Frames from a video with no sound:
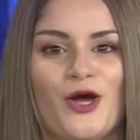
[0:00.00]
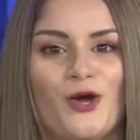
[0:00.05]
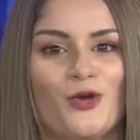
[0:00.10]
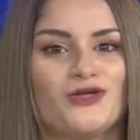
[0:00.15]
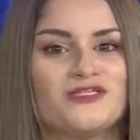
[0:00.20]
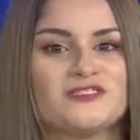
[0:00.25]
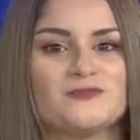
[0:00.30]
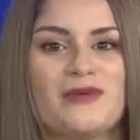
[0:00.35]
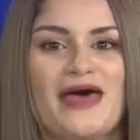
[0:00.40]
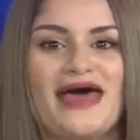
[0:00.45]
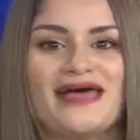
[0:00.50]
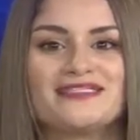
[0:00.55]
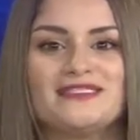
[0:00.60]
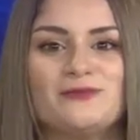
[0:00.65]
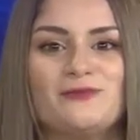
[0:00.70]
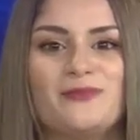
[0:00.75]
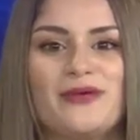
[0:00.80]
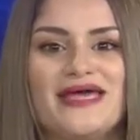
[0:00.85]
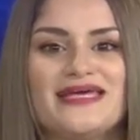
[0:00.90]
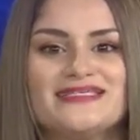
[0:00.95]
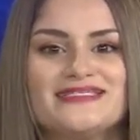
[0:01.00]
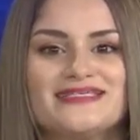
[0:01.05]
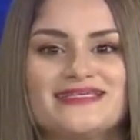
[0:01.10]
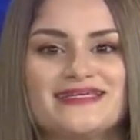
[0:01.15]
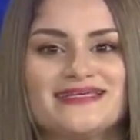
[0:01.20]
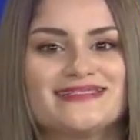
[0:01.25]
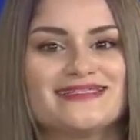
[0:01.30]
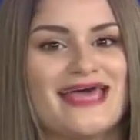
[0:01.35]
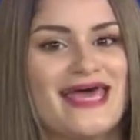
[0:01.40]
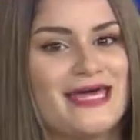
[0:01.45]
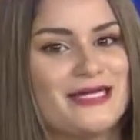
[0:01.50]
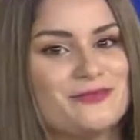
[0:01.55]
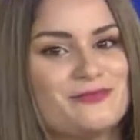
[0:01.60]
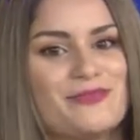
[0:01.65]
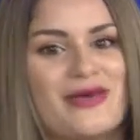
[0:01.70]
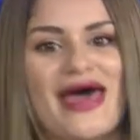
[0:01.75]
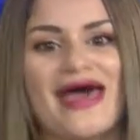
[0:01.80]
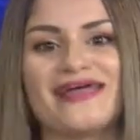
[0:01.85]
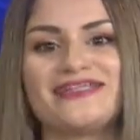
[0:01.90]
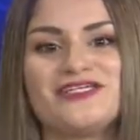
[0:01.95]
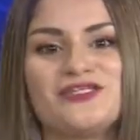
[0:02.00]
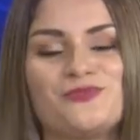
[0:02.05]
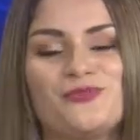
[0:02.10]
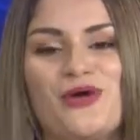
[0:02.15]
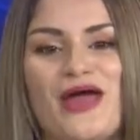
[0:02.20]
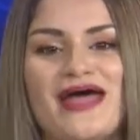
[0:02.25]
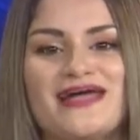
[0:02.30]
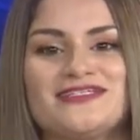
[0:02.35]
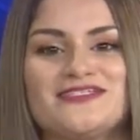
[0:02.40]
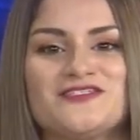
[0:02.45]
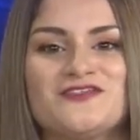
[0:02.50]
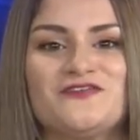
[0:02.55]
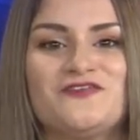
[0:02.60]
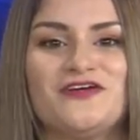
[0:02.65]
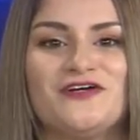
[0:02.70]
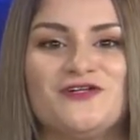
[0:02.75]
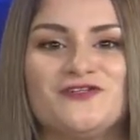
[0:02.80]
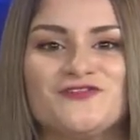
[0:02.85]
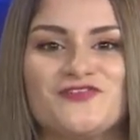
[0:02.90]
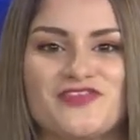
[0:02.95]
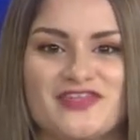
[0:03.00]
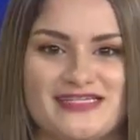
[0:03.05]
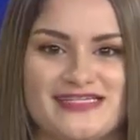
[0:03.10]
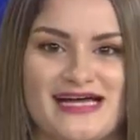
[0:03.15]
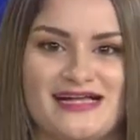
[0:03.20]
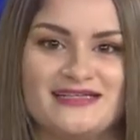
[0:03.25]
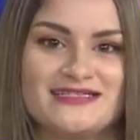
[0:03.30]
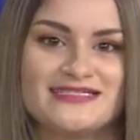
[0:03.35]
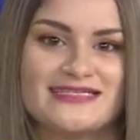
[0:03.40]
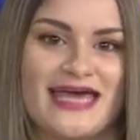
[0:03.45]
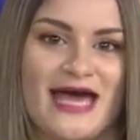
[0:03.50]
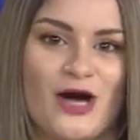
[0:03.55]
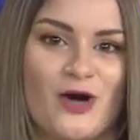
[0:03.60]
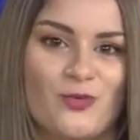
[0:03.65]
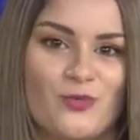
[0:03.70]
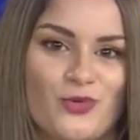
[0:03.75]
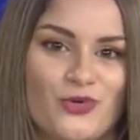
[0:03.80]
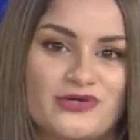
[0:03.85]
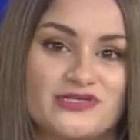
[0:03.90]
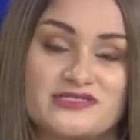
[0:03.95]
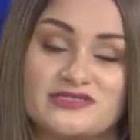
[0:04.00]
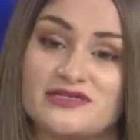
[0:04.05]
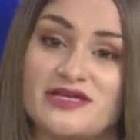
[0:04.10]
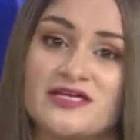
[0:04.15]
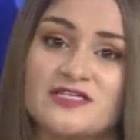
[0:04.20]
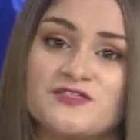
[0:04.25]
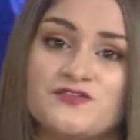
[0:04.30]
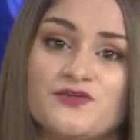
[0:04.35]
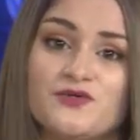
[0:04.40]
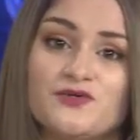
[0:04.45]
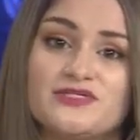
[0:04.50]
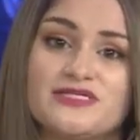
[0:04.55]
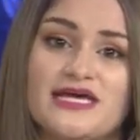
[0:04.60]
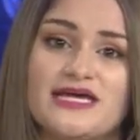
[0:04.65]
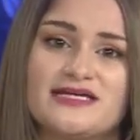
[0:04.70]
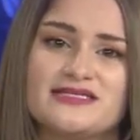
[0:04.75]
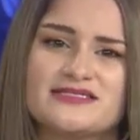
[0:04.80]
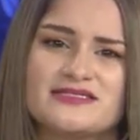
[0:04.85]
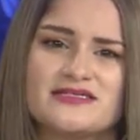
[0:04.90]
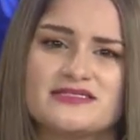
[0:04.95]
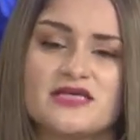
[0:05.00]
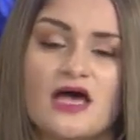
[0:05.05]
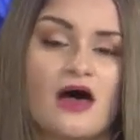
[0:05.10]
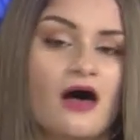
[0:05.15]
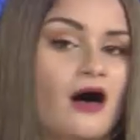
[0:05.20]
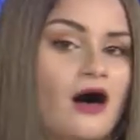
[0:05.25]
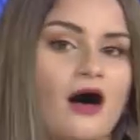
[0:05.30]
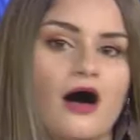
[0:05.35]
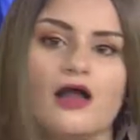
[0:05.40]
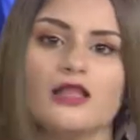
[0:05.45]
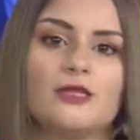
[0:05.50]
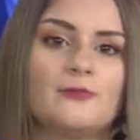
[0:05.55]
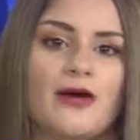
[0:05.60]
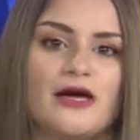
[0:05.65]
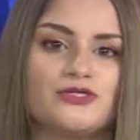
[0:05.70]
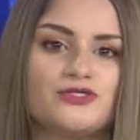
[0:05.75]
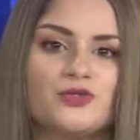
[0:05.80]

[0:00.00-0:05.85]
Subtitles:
Well, it's back to basics and back to the practice field for the Dallas Cowboys. The next few days is all about